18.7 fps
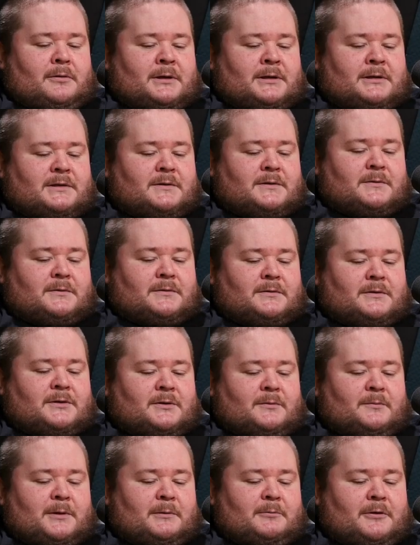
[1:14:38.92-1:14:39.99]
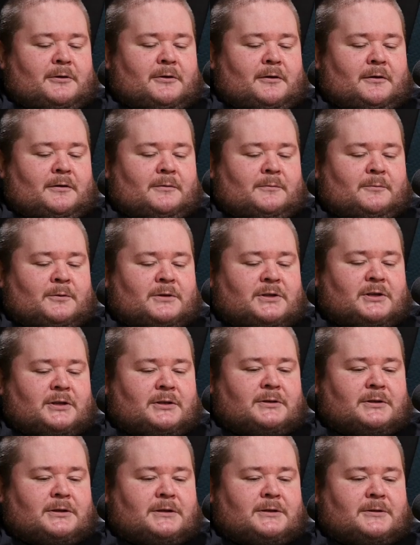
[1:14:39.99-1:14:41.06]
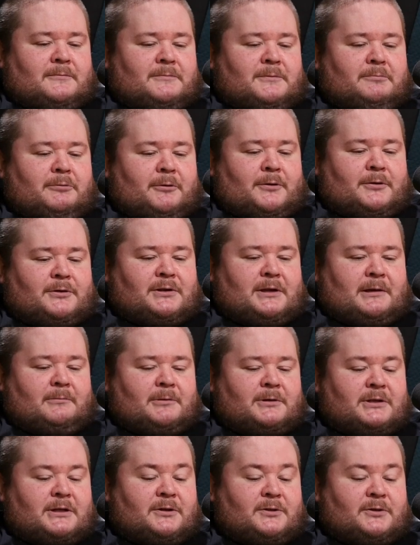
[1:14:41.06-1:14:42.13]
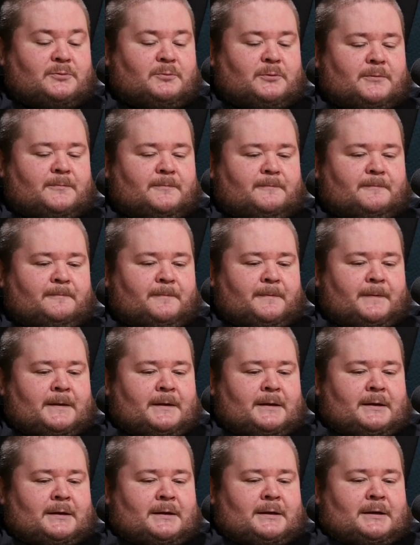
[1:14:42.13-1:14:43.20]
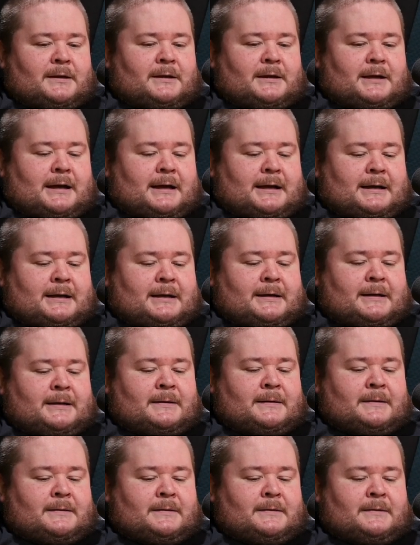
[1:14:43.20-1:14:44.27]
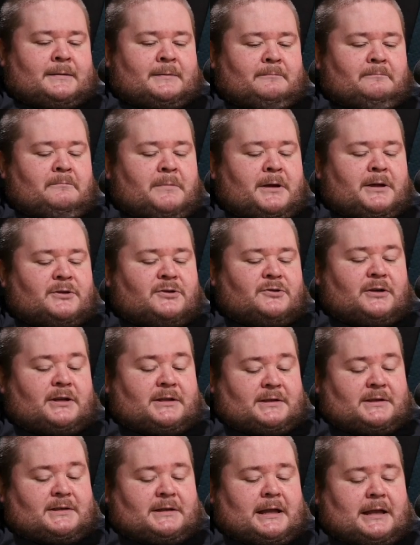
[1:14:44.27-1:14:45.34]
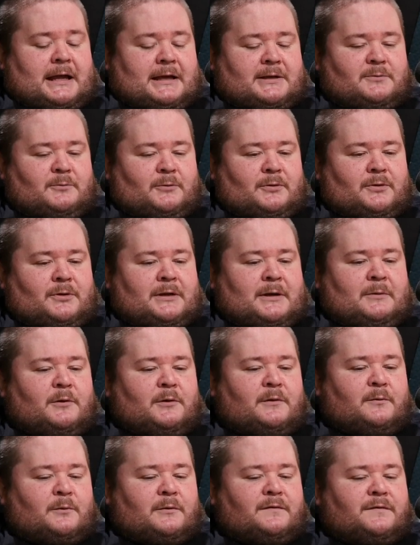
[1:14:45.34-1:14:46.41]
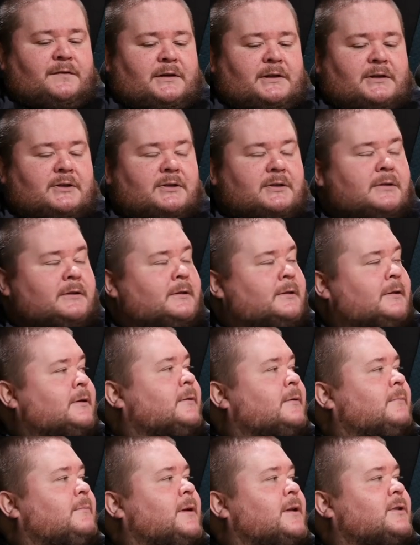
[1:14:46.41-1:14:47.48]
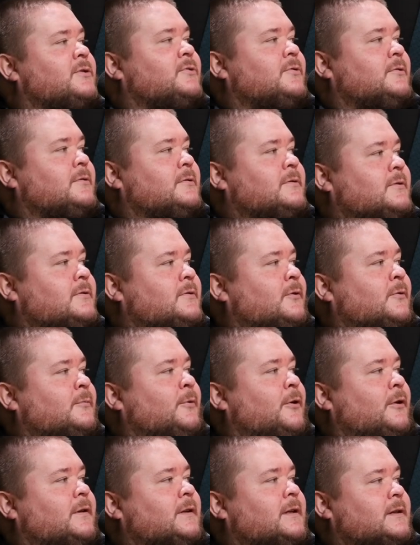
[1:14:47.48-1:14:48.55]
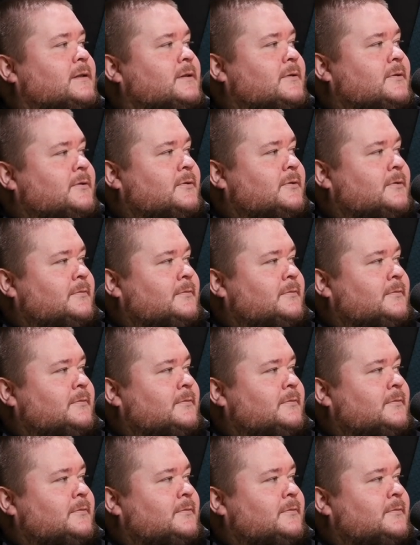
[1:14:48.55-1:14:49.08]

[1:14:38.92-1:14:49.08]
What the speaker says: as some people call it, which sounds like something you put on a sandwich. Here's one. This is the last one, and then we'll finish. Minstrels or Maltesers?